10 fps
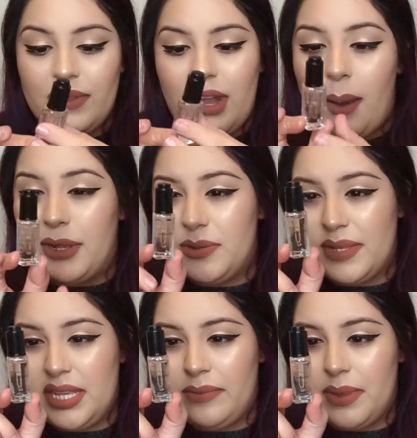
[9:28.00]
not much
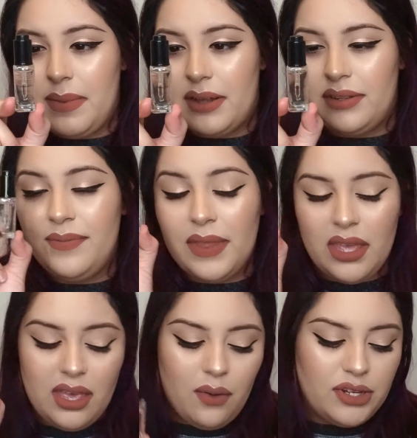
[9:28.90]
missing from the bottle,
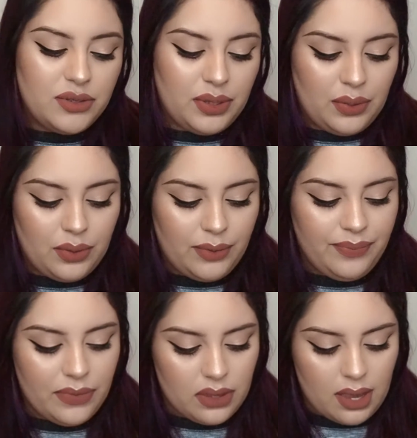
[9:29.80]
which is really
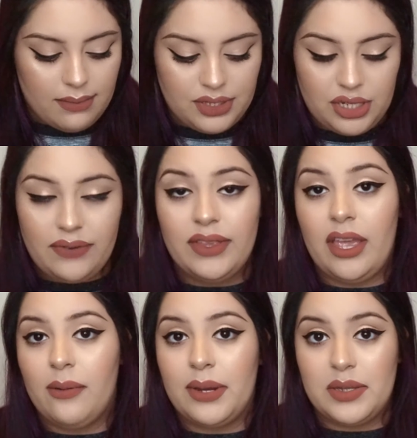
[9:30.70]
cool. So you definitely
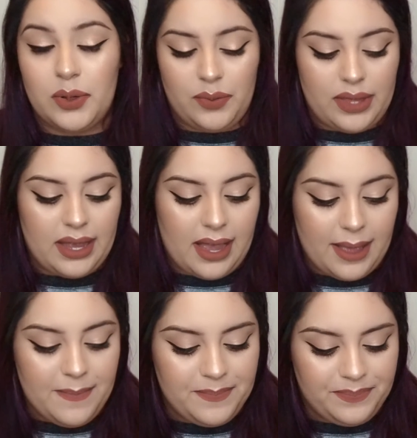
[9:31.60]
get your money's worth with that guy.